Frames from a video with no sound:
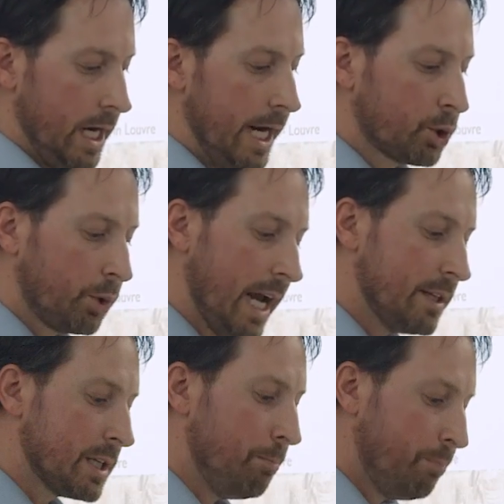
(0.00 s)
It
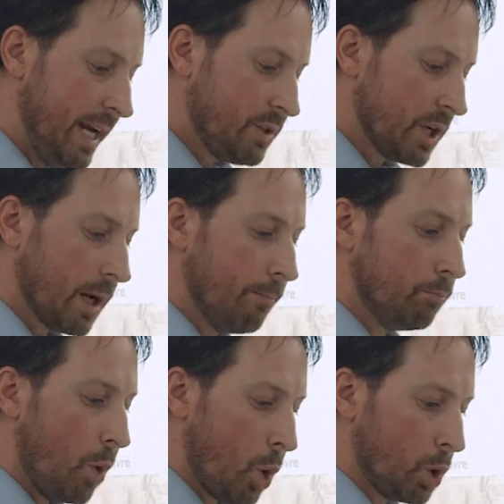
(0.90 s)
creates a basic
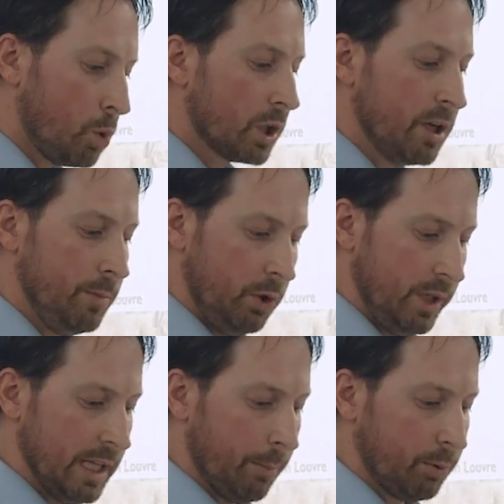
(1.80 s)
moral
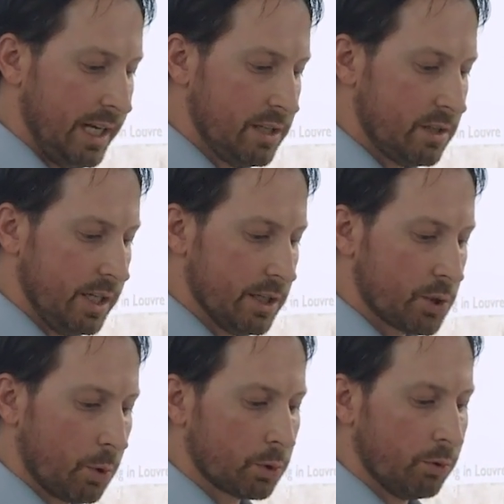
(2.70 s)
community that places the
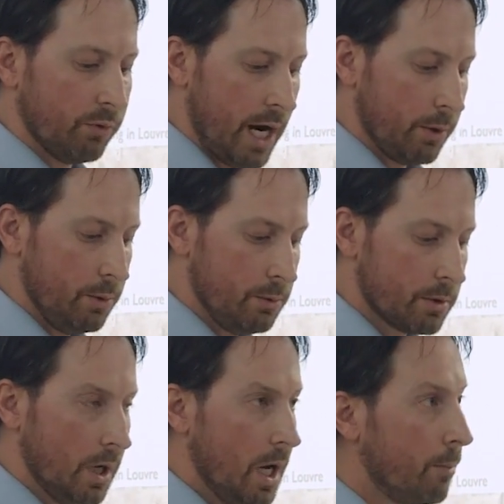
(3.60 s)
historical
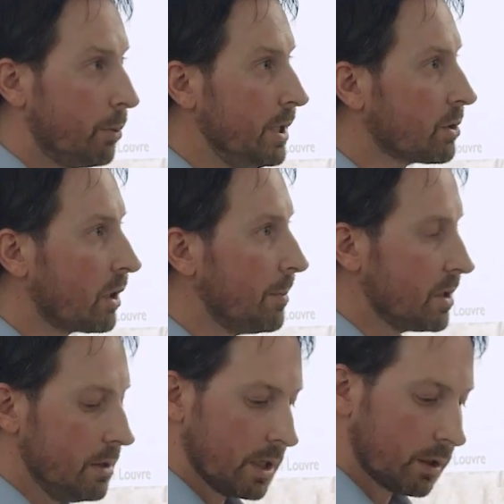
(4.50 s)
values,
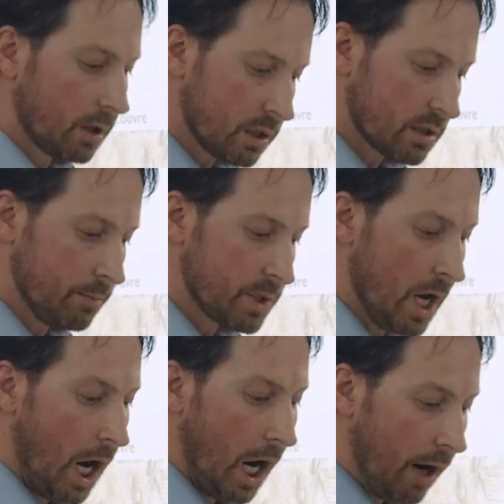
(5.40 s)
prescriptions, and customs
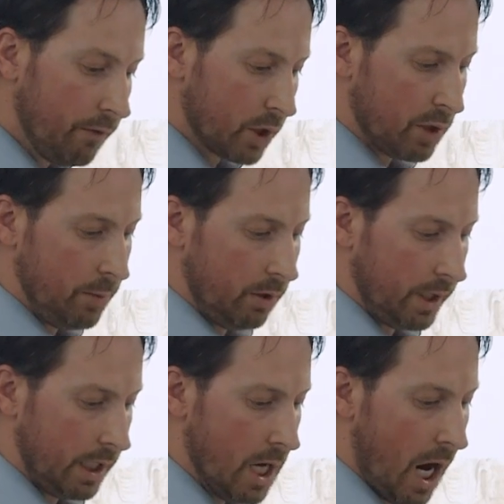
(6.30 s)
of the
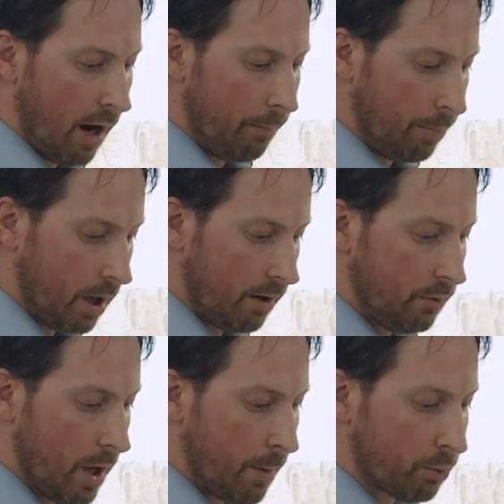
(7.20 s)
community
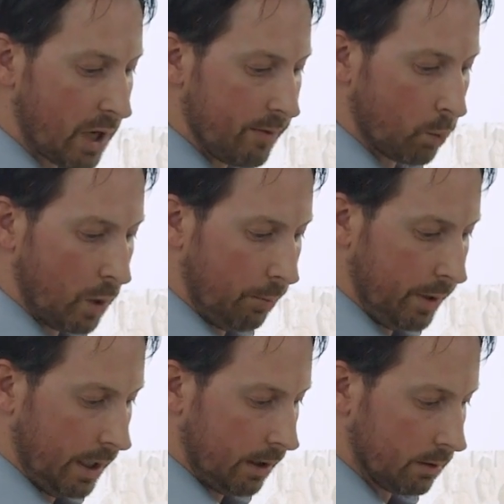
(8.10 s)
above private
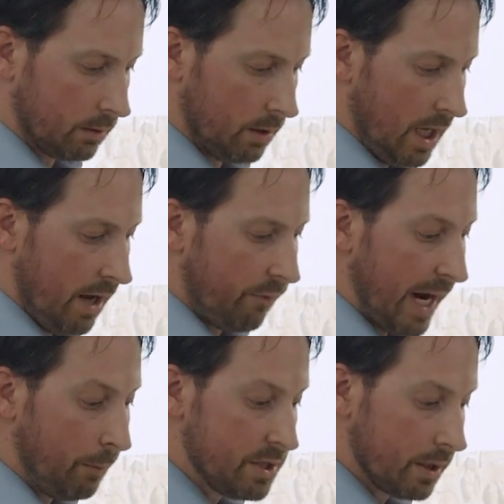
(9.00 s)
well-being.
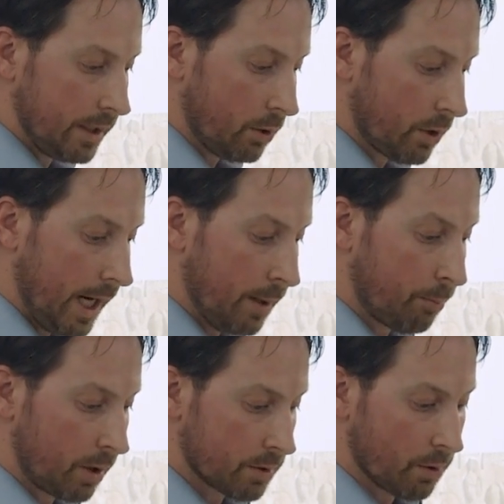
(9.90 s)
Families
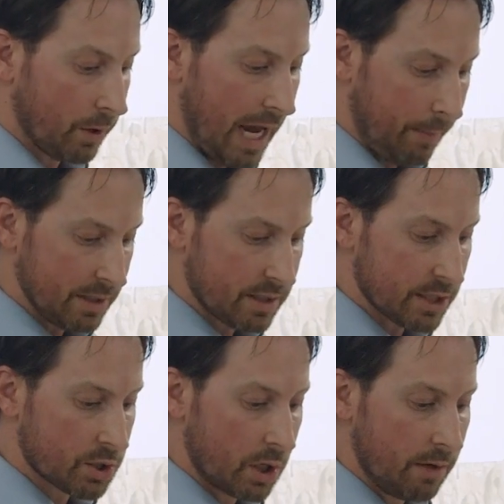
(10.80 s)
inculcated personal habits
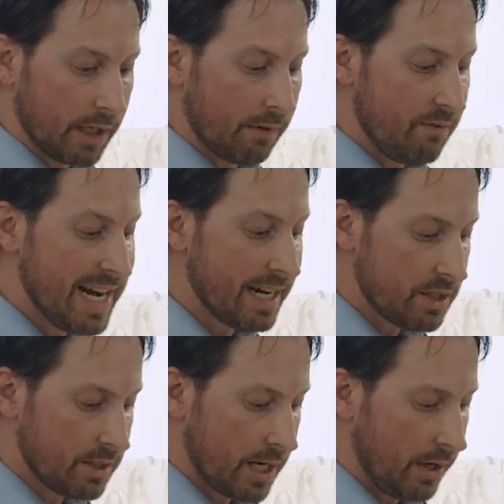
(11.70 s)
that serve that of
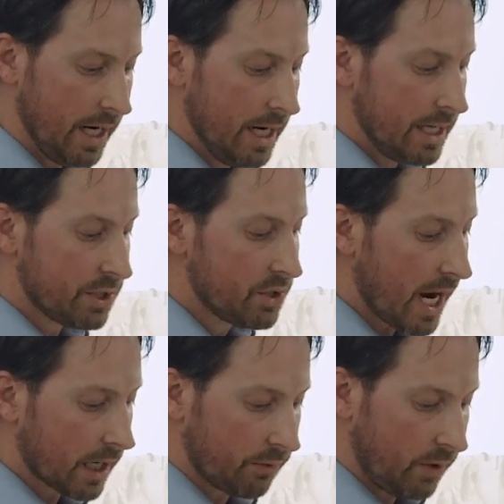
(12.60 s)
necessary
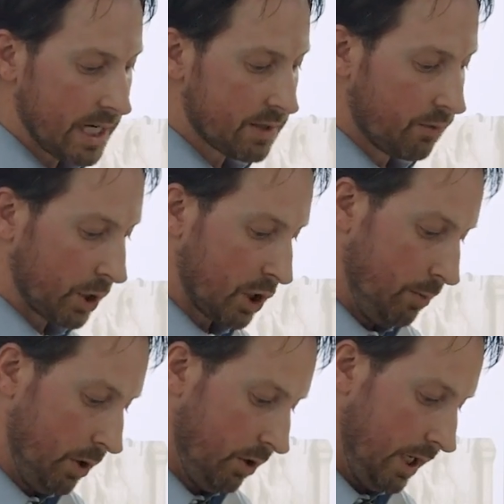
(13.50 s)
sacrifice for the
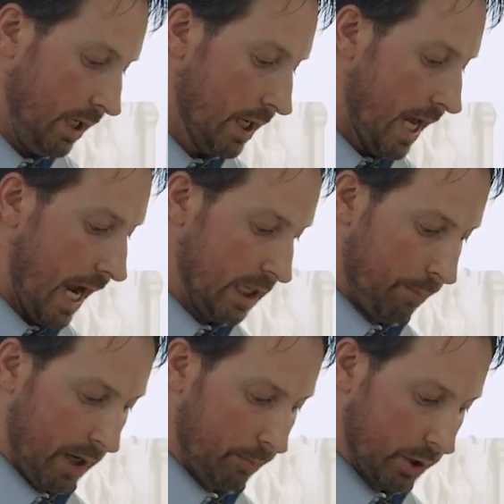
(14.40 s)
community and
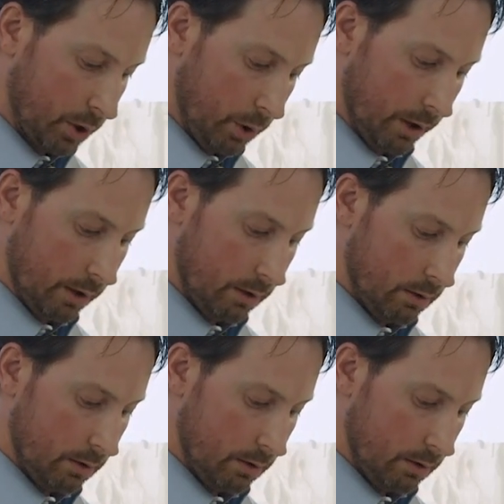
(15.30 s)
the public good.